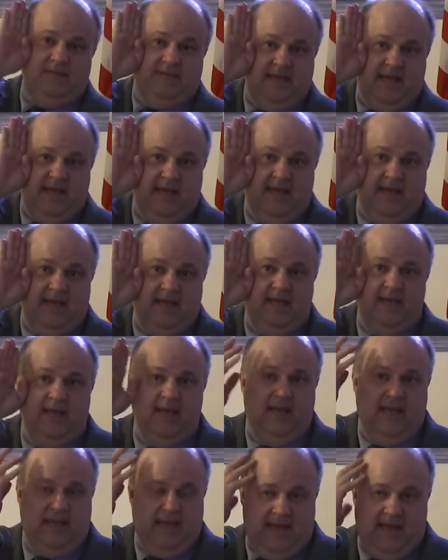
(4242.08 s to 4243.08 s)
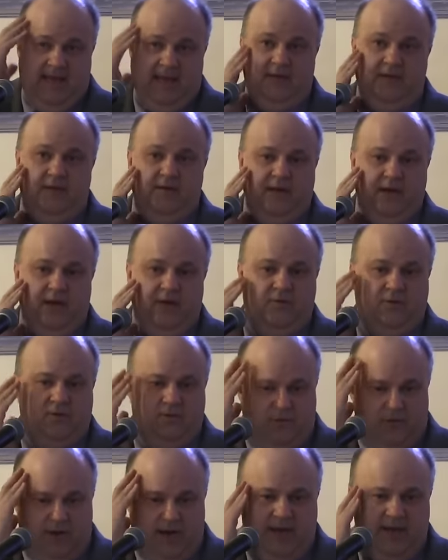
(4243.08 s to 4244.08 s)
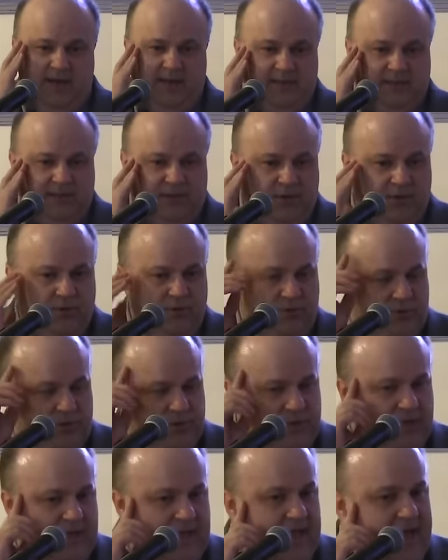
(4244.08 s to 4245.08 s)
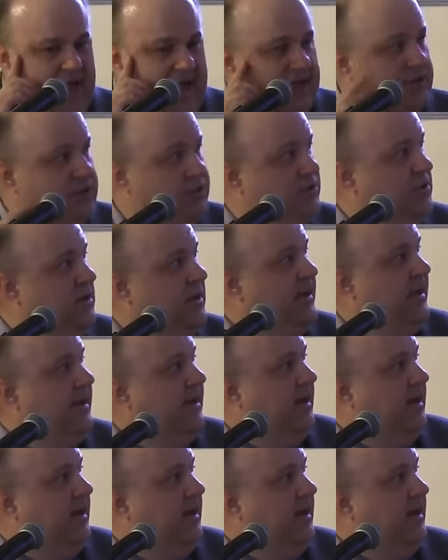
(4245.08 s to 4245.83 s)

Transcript: of his head, and you know created this huge gash.